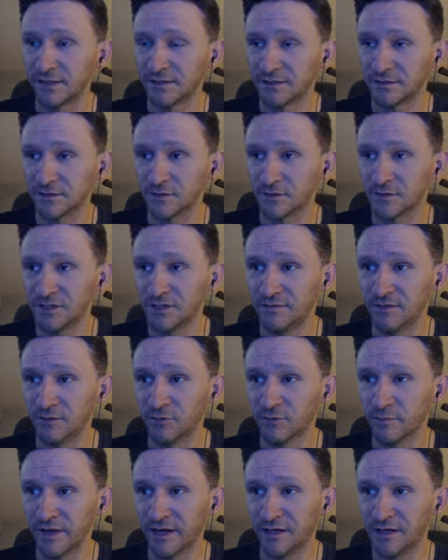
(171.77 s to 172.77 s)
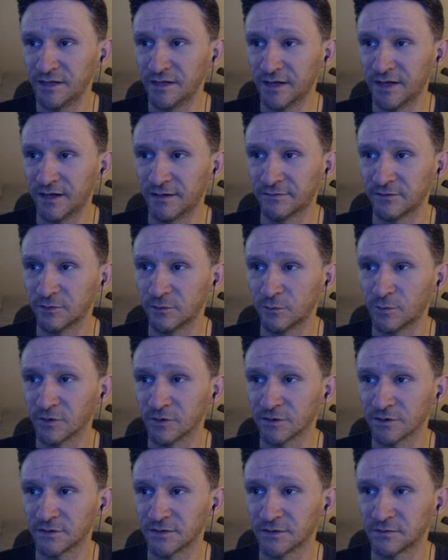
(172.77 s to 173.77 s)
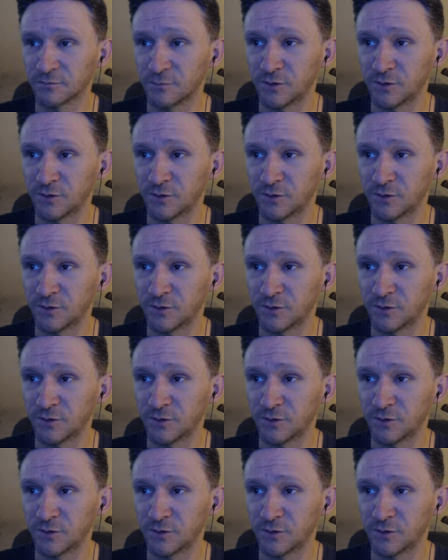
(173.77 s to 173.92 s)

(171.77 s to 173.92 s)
So DV remaining afterwards